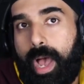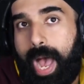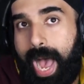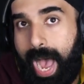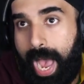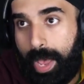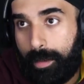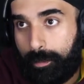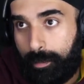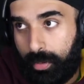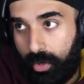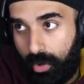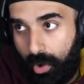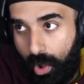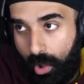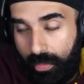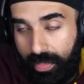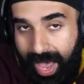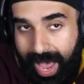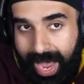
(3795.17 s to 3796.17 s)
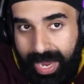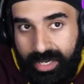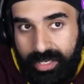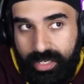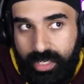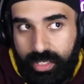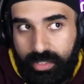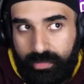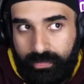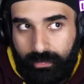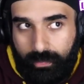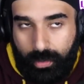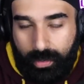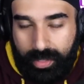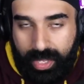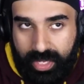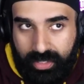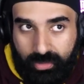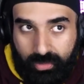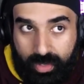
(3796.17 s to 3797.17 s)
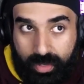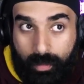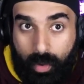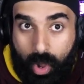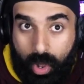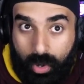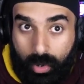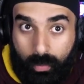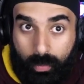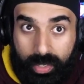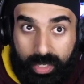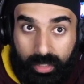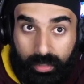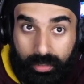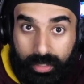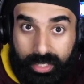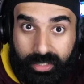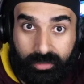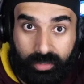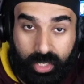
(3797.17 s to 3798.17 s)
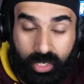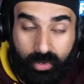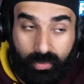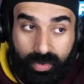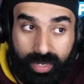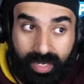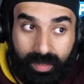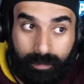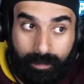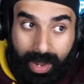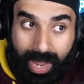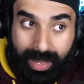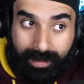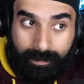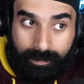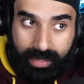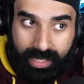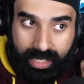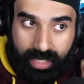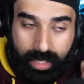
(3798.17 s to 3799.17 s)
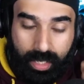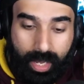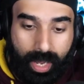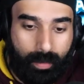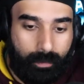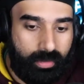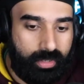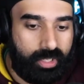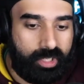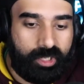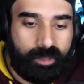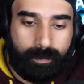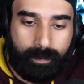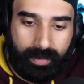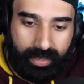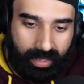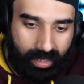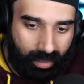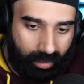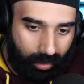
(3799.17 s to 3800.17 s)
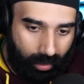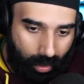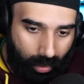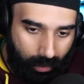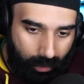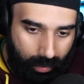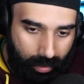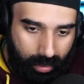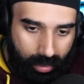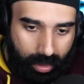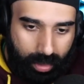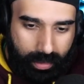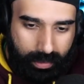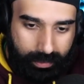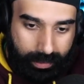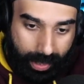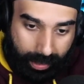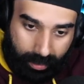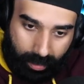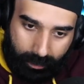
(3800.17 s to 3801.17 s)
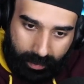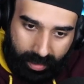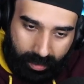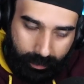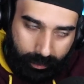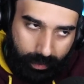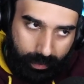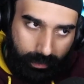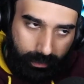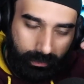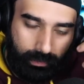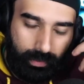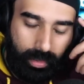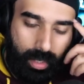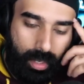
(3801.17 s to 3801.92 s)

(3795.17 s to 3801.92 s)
I put all the ideas for that stream on a wheel. It's curated by me, and we just spin it and go. That could be the move.